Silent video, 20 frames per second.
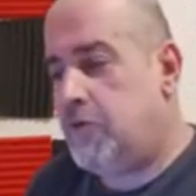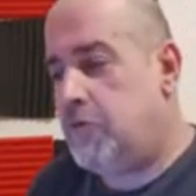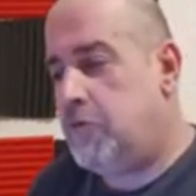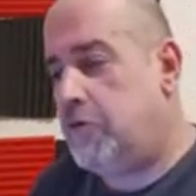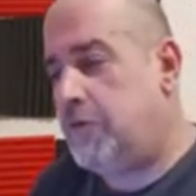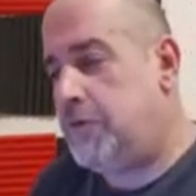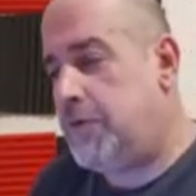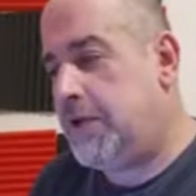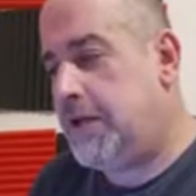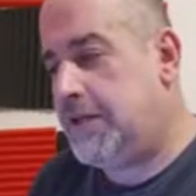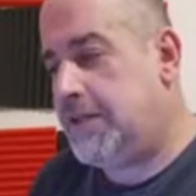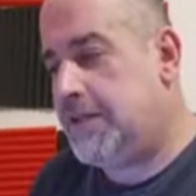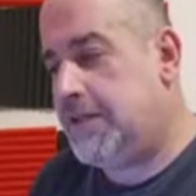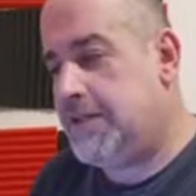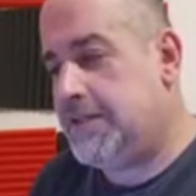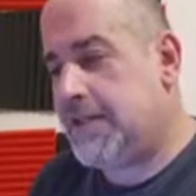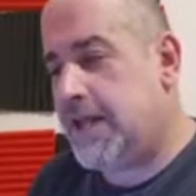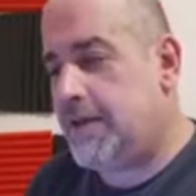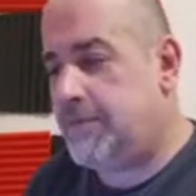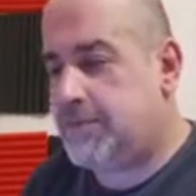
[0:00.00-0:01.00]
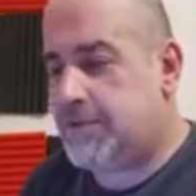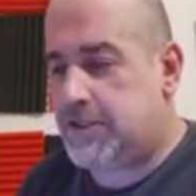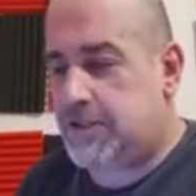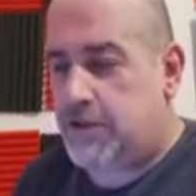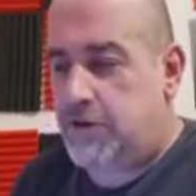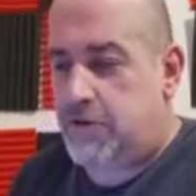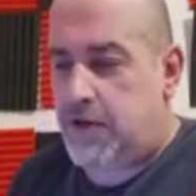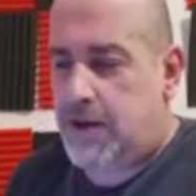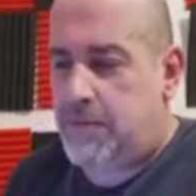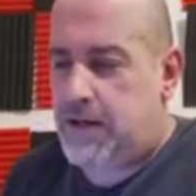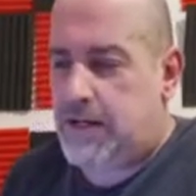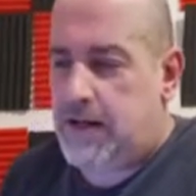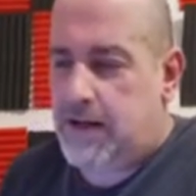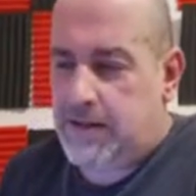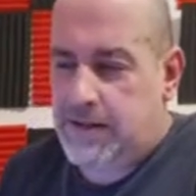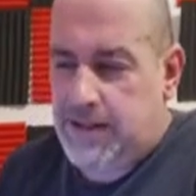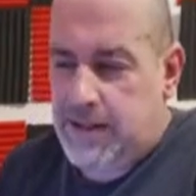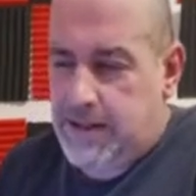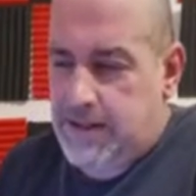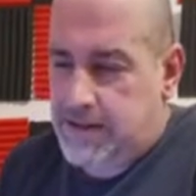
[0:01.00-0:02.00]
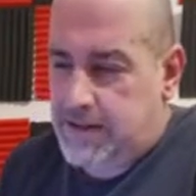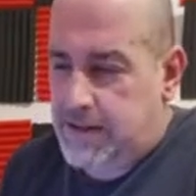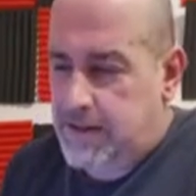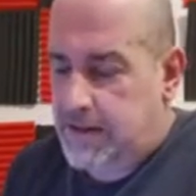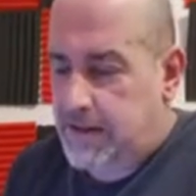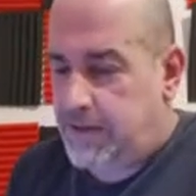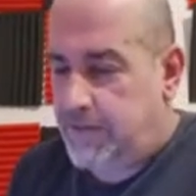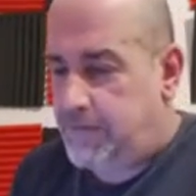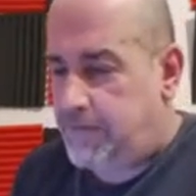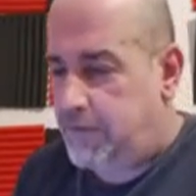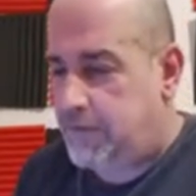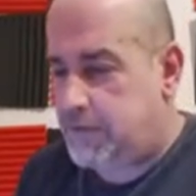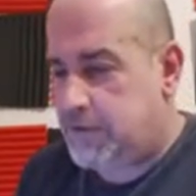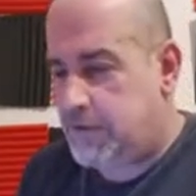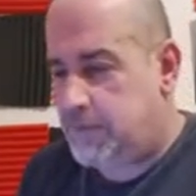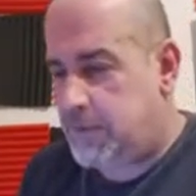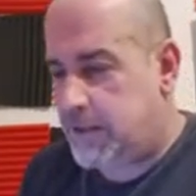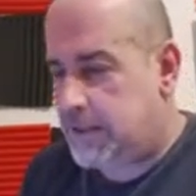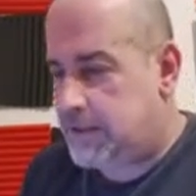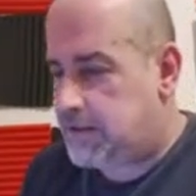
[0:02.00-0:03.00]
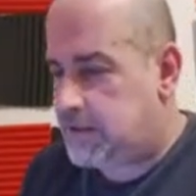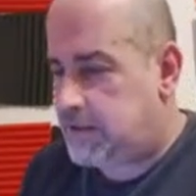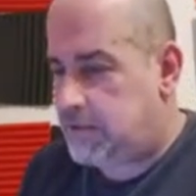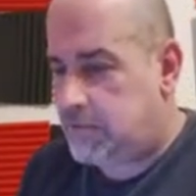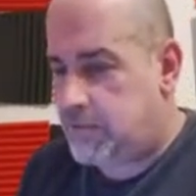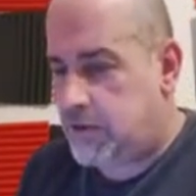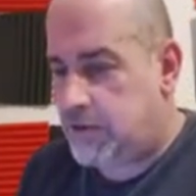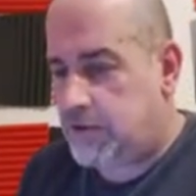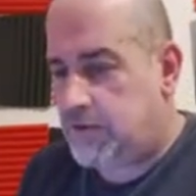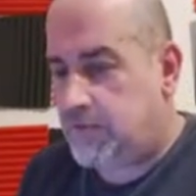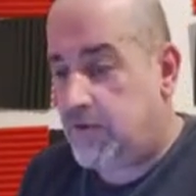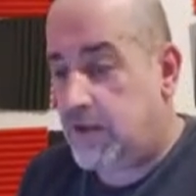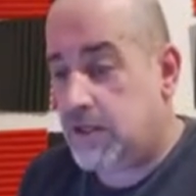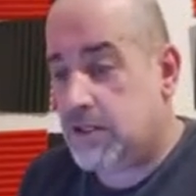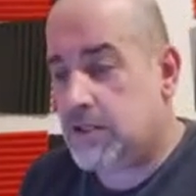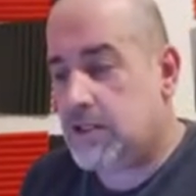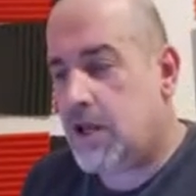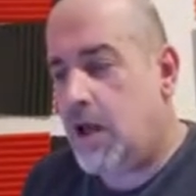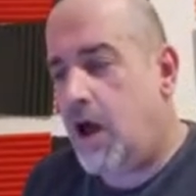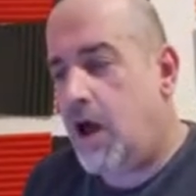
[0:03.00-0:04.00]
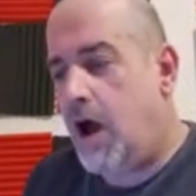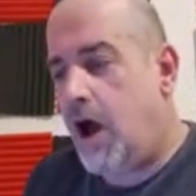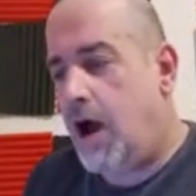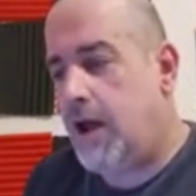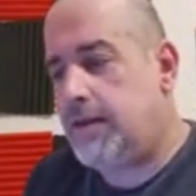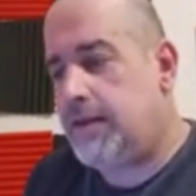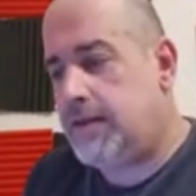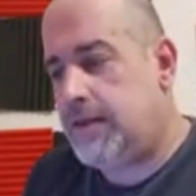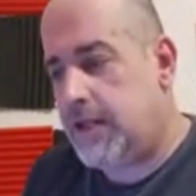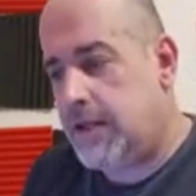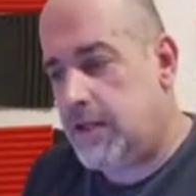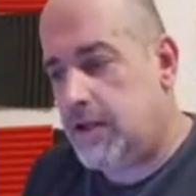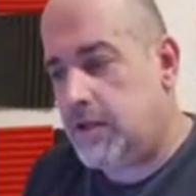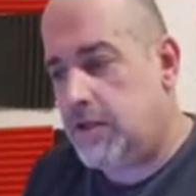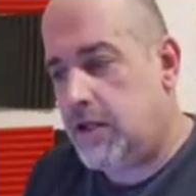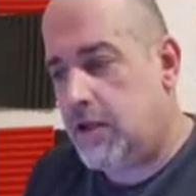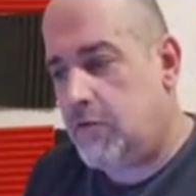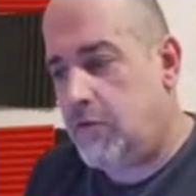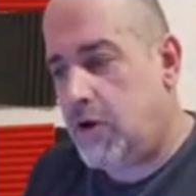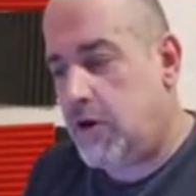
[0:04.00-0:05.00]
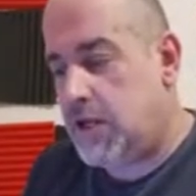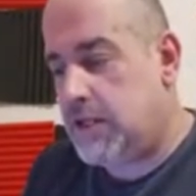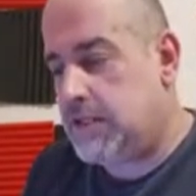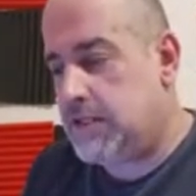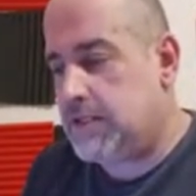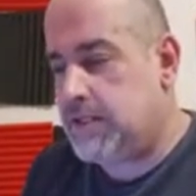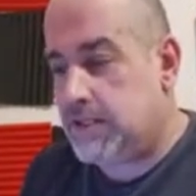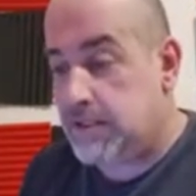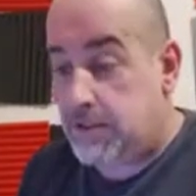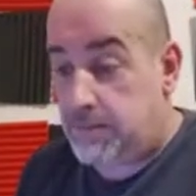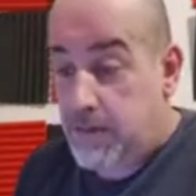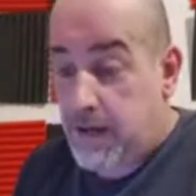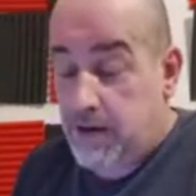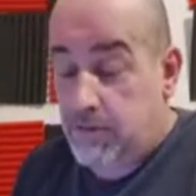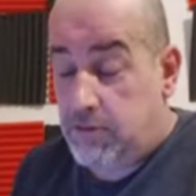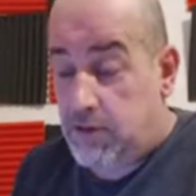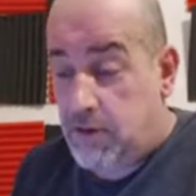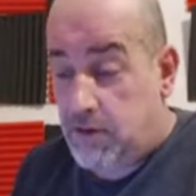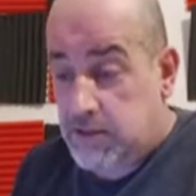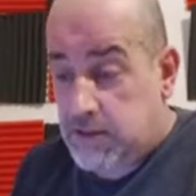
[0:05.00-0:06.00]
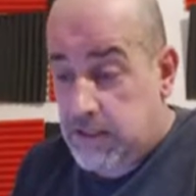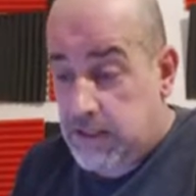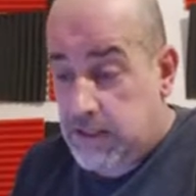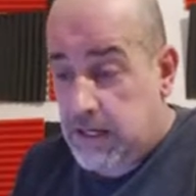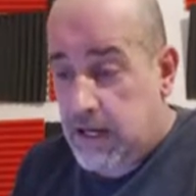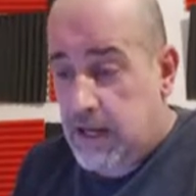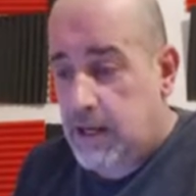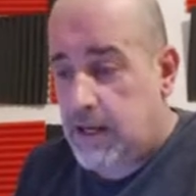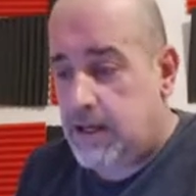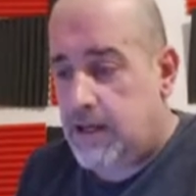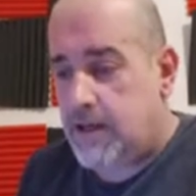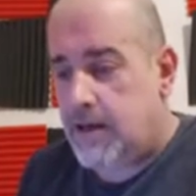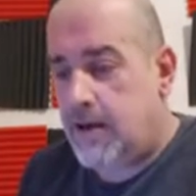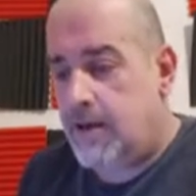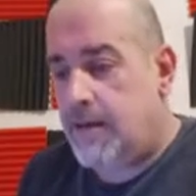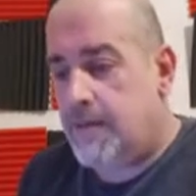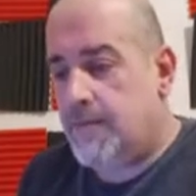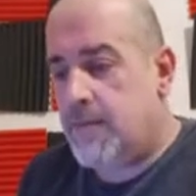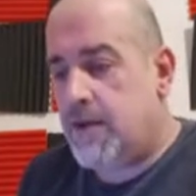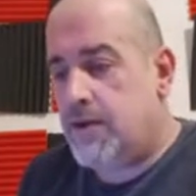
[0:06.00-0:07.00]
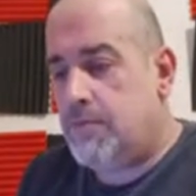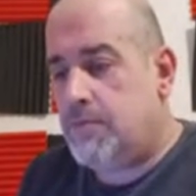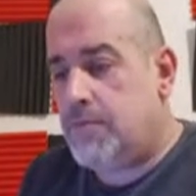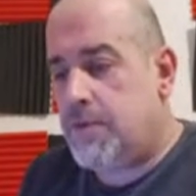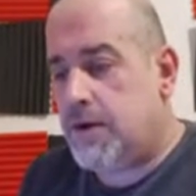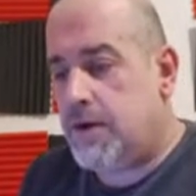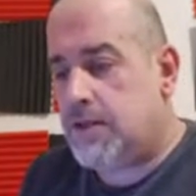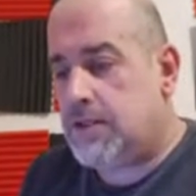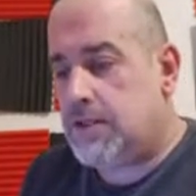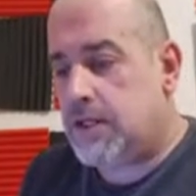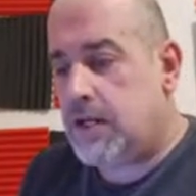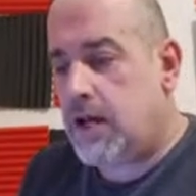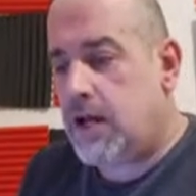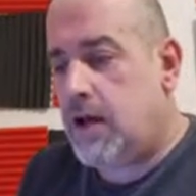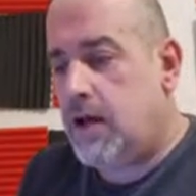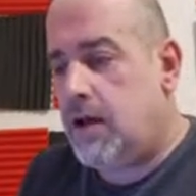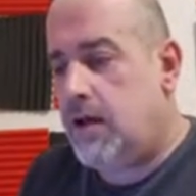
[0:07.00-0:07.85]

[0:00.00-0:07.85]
will be at these absolute. I mean, I think 34 is a bit too much for this. I think I know why it is. It's about 90k, but